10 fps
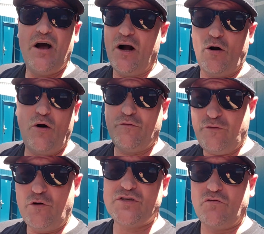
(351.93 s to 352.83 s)
I got on
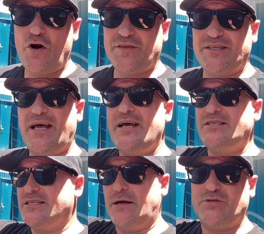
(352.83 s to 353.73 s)
first ride of the day,
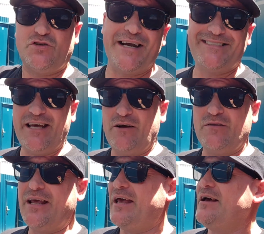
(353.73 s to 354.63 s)
just come straight down
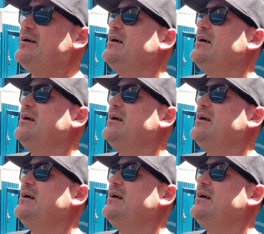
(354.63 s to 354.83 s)
here.